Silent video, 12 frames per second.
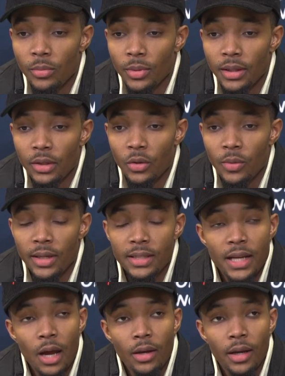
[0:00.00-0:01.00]
normally do when
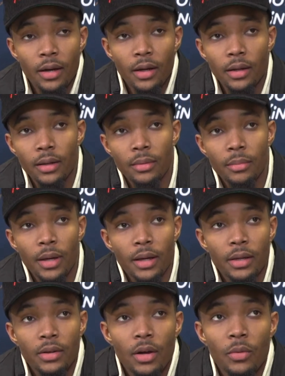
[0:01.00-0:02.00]
he's out there,
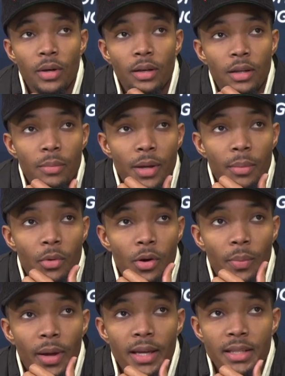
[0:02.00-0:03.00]
but, you know, with a little bit
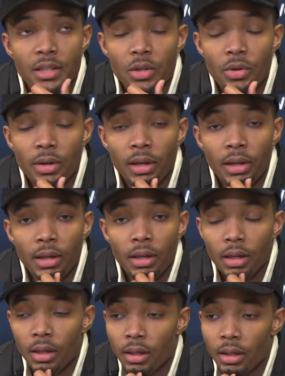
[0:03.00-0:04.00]
more pace to it.
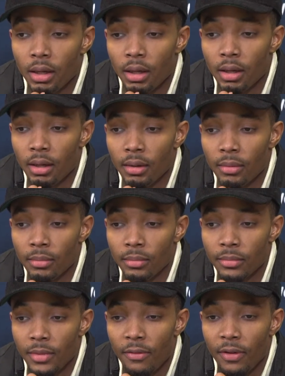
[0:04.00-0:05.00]

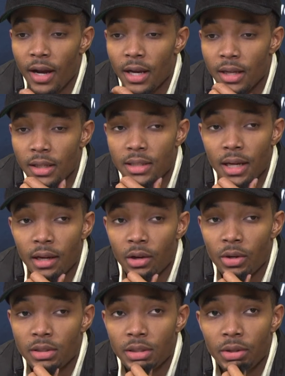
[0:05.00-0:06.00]
Um, I forgot that
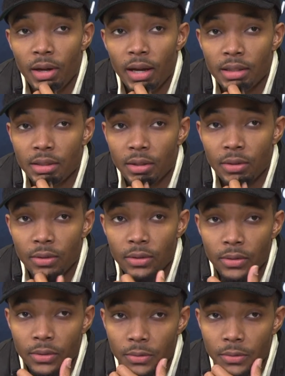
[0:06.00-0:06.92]
second question you asked, though.